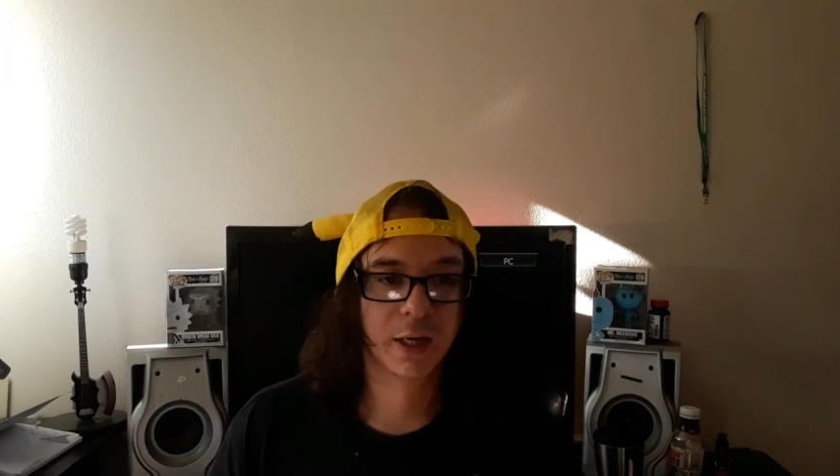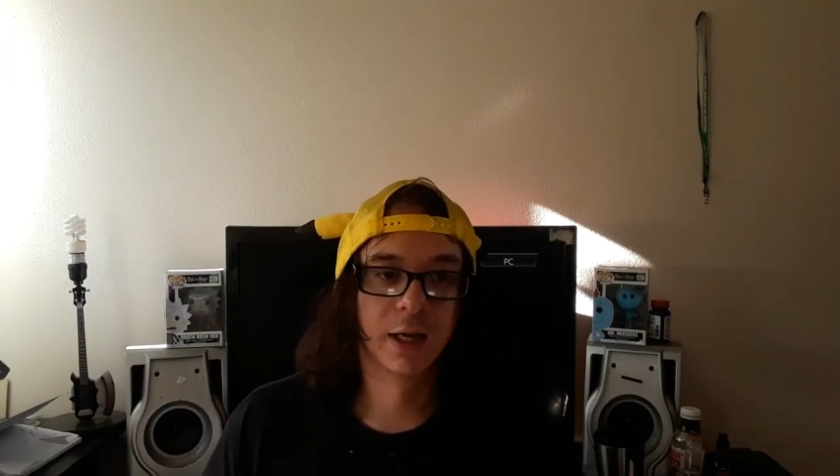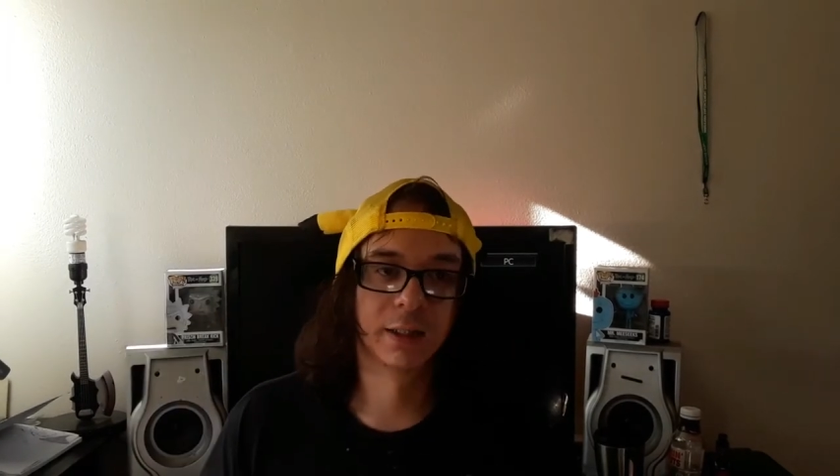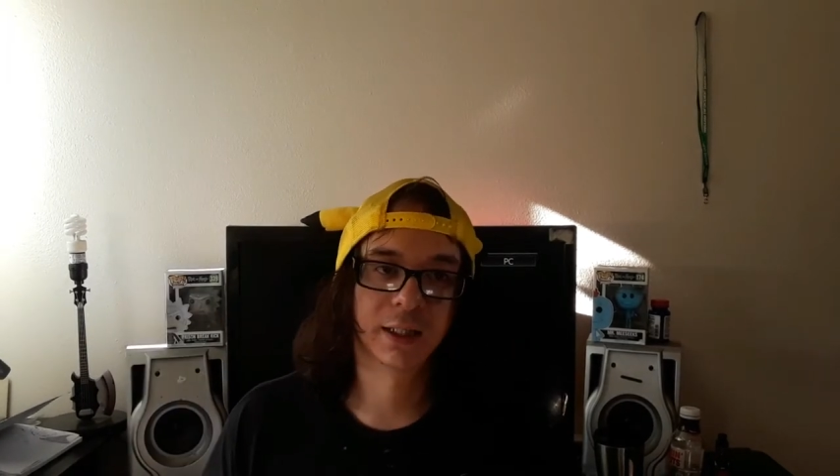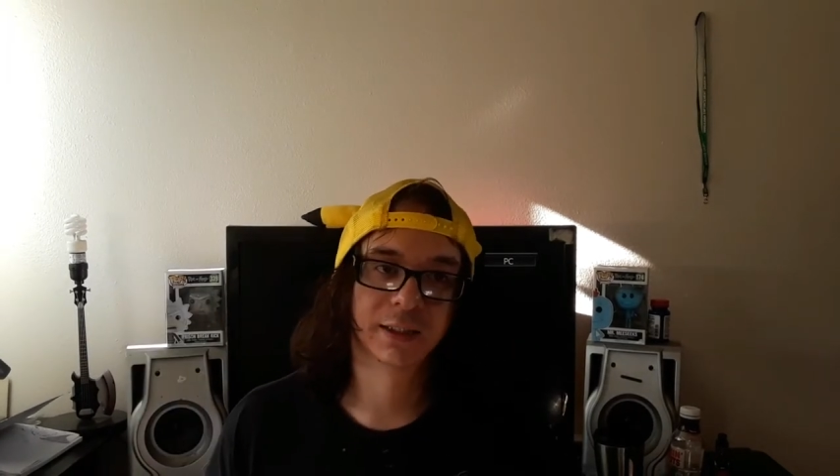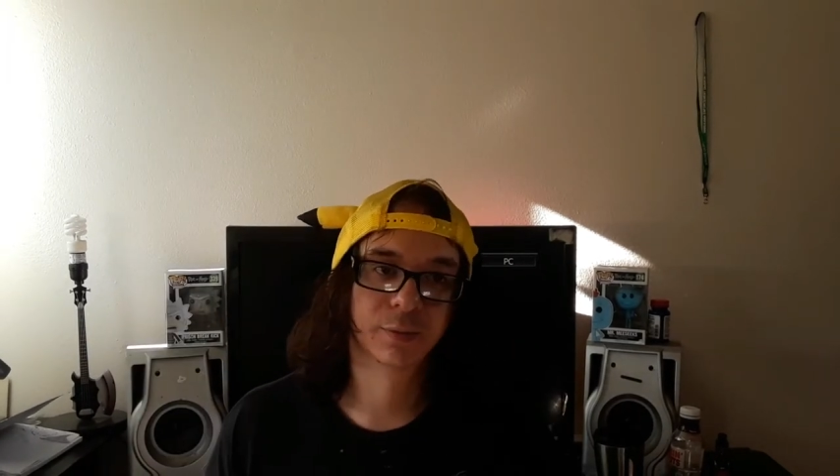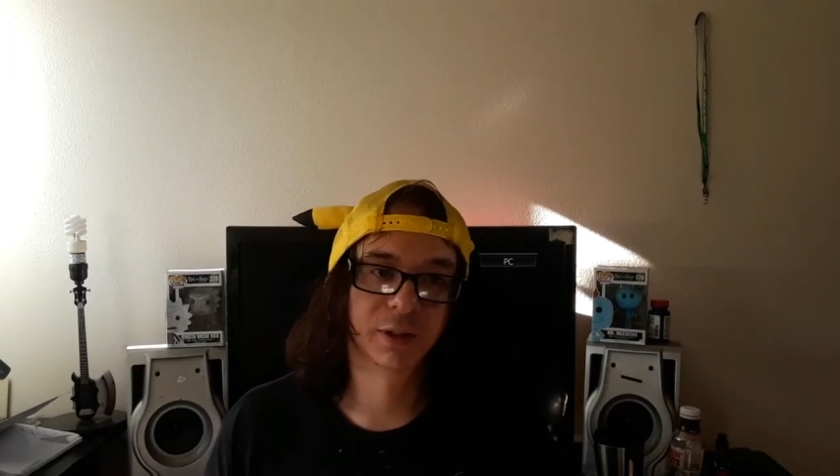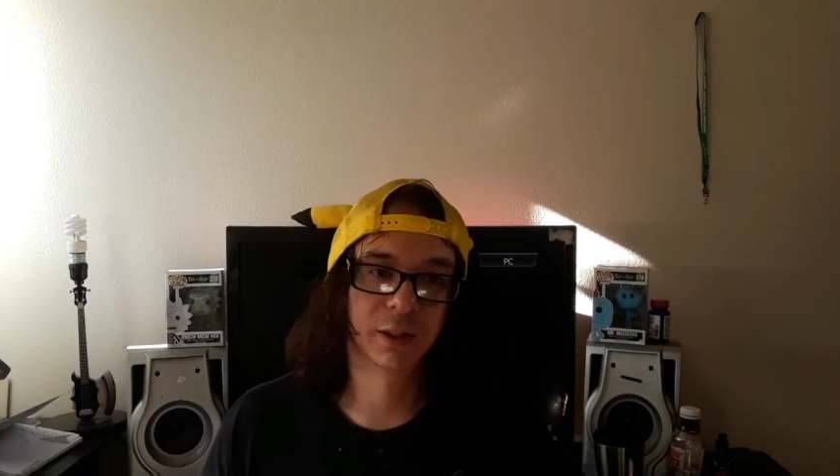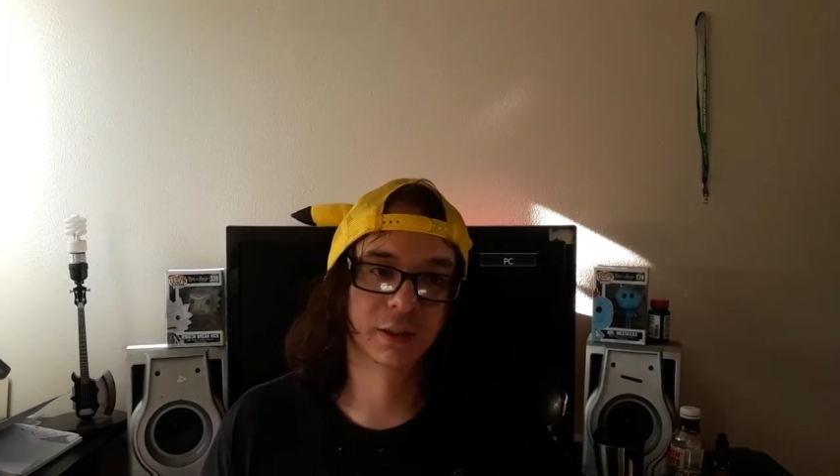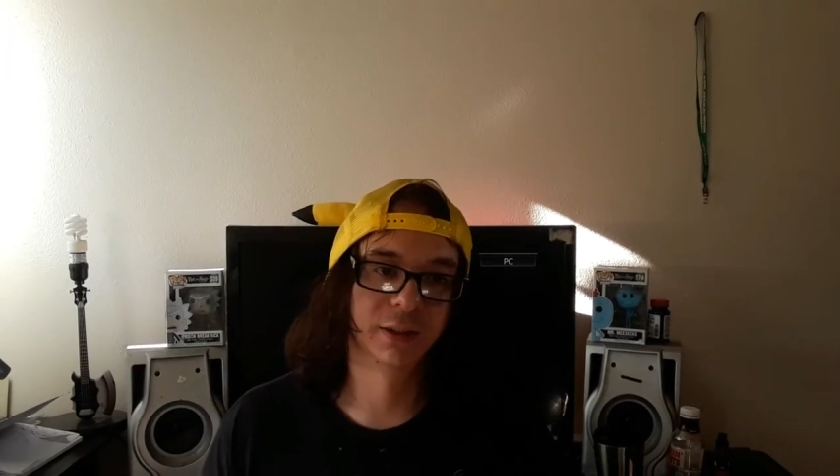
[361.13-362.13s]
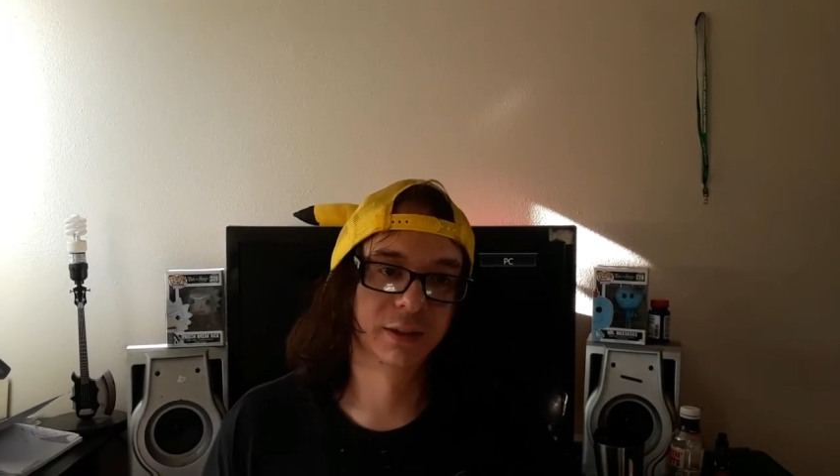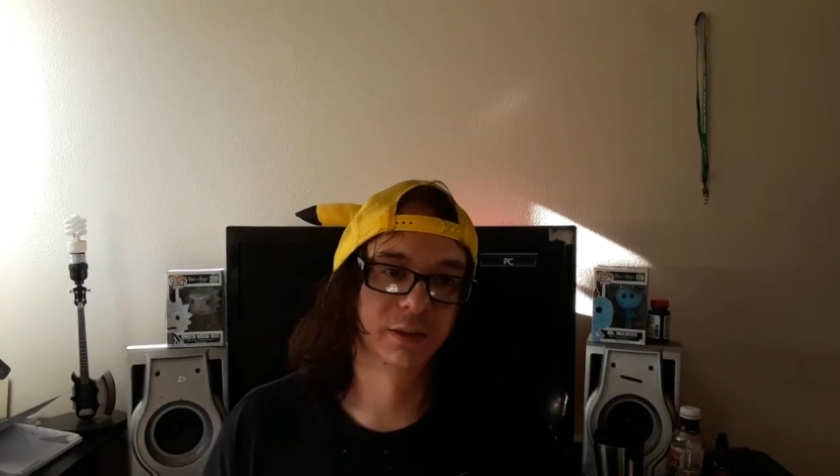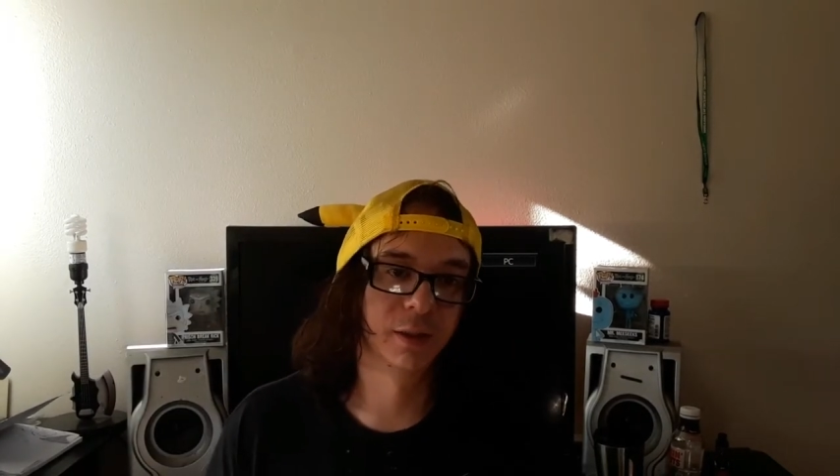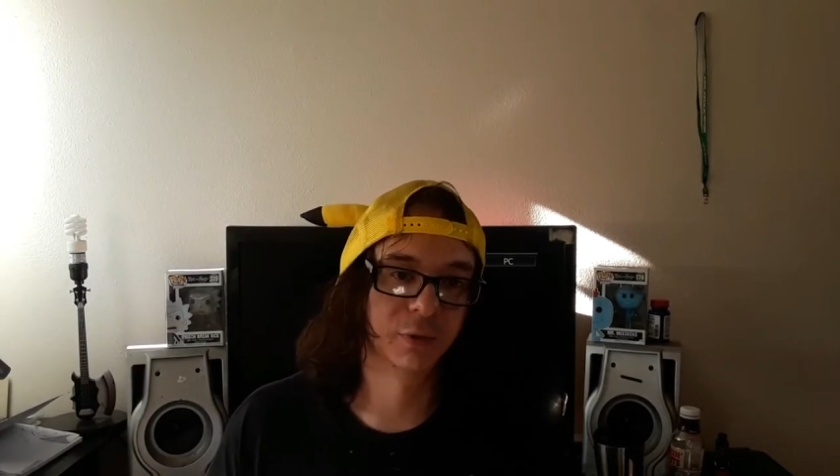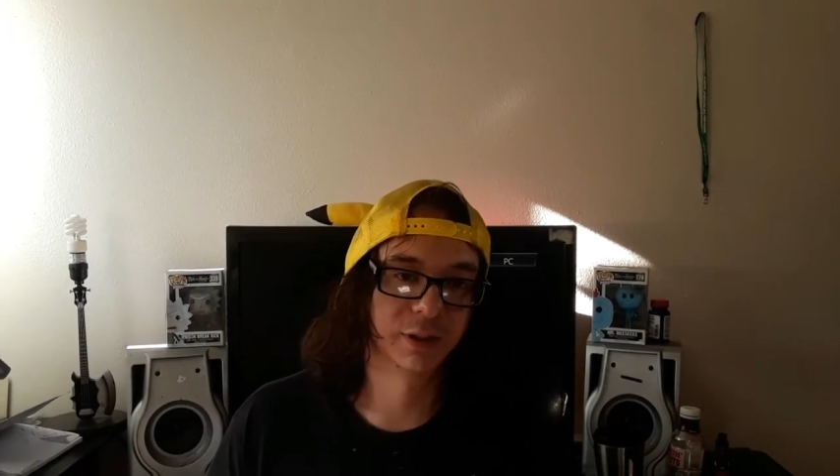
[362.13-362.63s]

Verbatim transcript: And last but not least, number